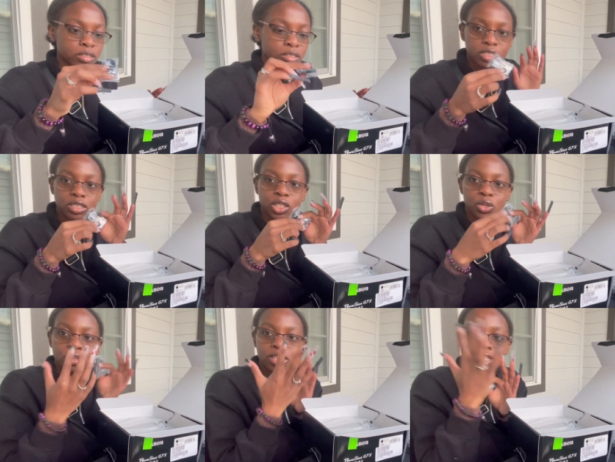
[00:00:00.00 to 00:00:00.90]
This is the
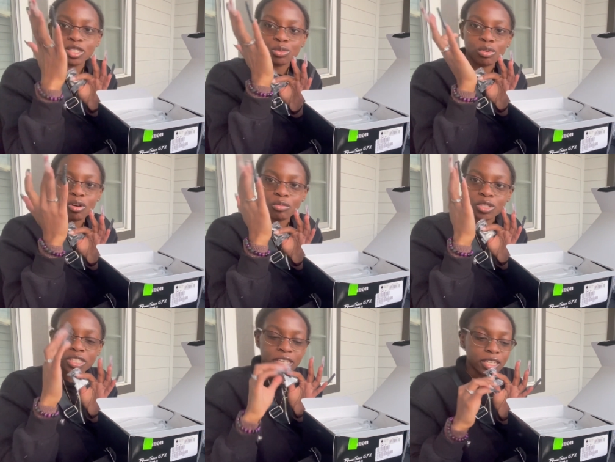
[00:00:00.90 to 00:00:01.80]
little thing that you hold
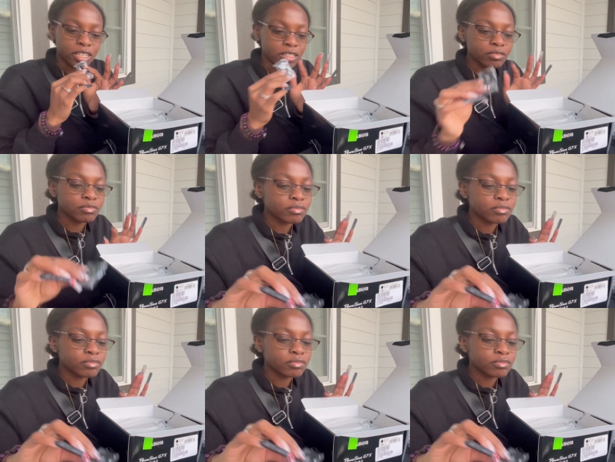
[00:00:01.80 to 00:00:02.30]
with your hand.